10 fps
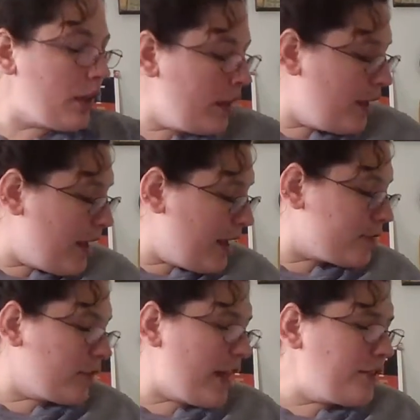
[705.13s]
Yeah,
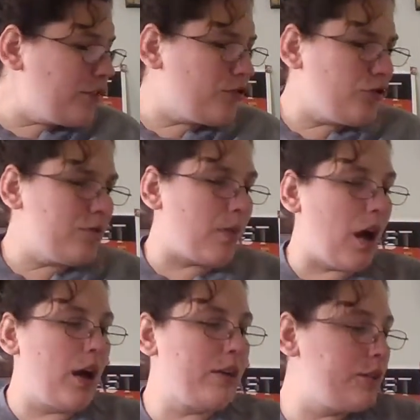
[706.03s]
so that's the June
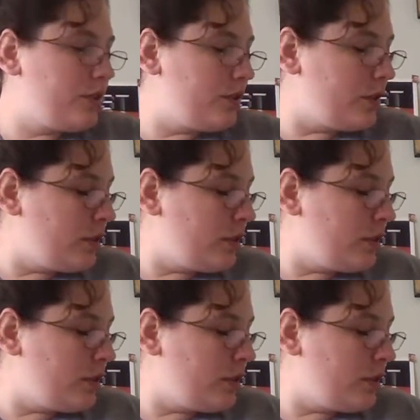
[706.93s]
box.